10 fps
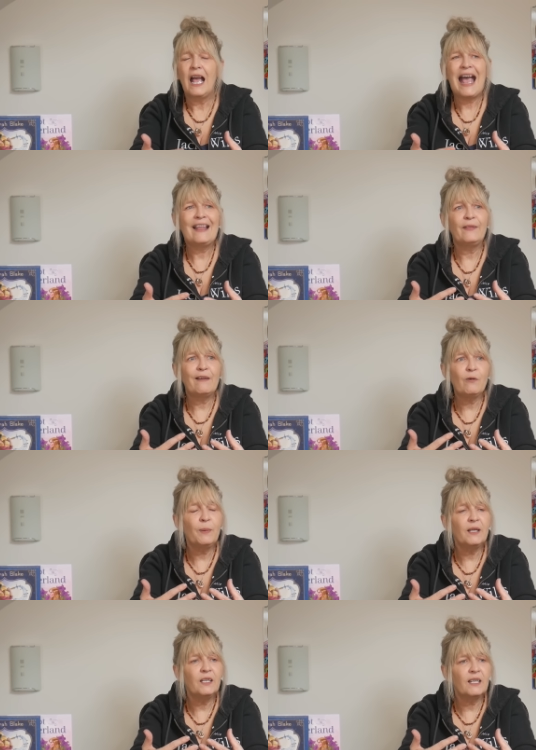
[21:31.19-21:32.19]
and their
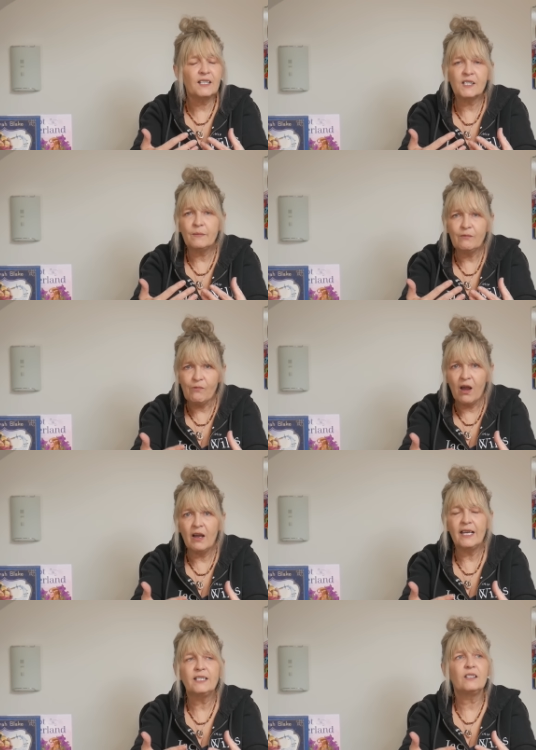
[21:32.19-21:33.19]
opinion has to be
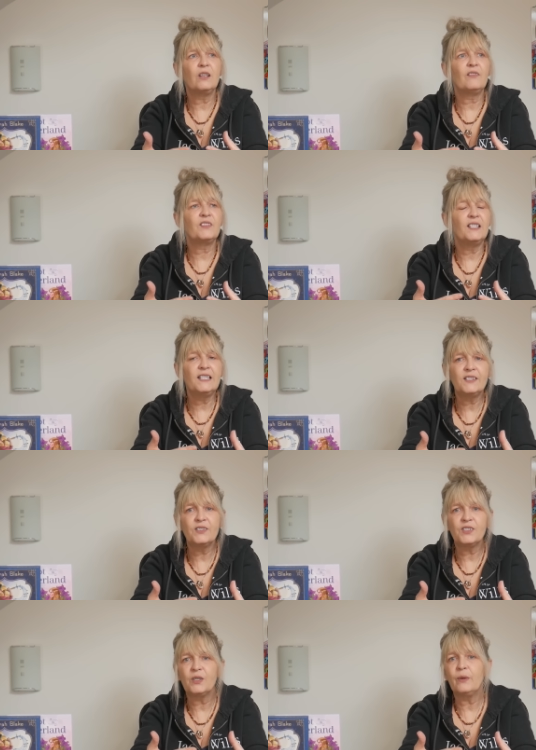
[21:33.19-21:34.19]
right, and you have to
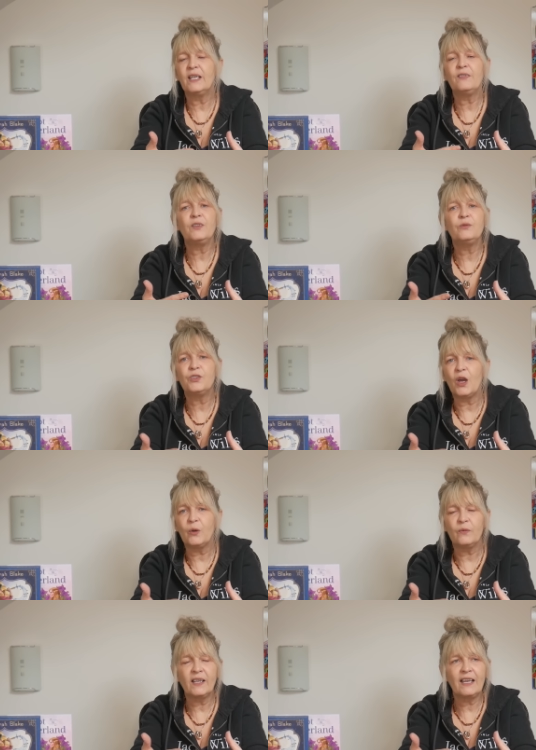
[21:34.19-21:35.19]
listen to it, and if you
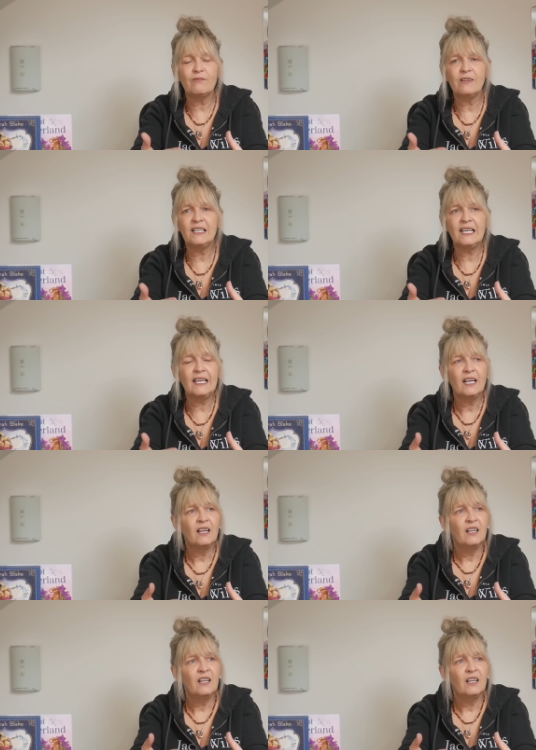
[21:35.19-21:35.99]
don't, they get really,